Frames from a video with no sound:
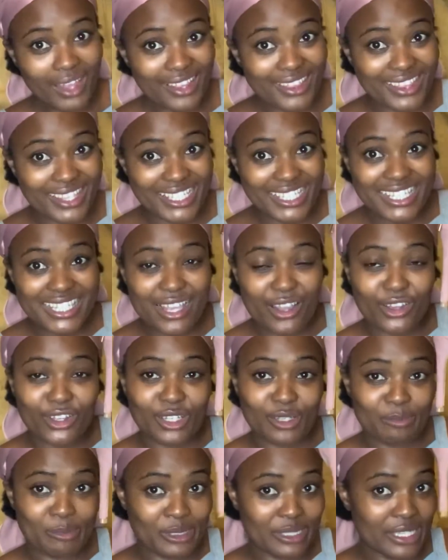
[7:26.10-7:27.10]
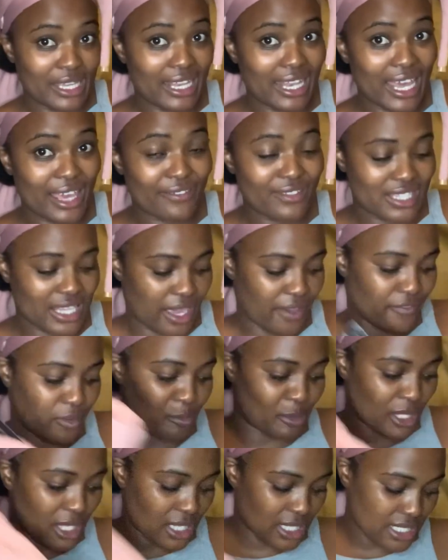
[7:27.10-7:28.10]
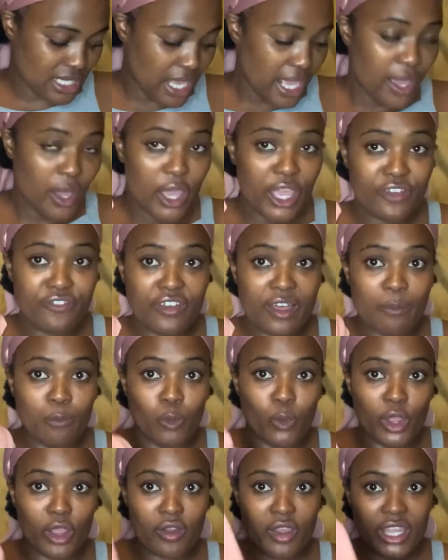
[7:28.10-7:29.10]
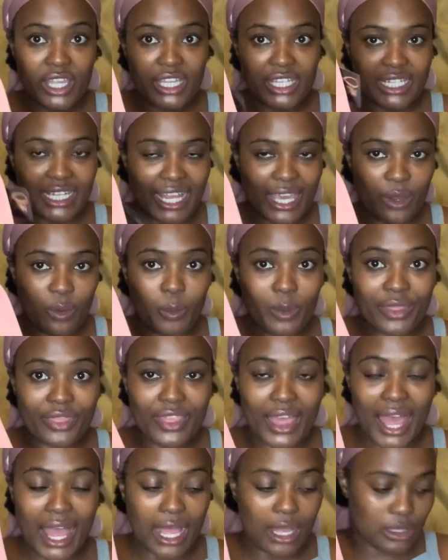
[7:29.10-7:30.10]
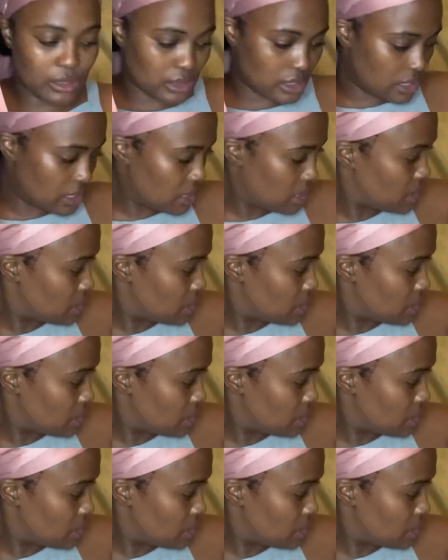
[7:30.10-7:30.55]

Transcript: these are gonna be a lifesaver because if i'm wearing it like without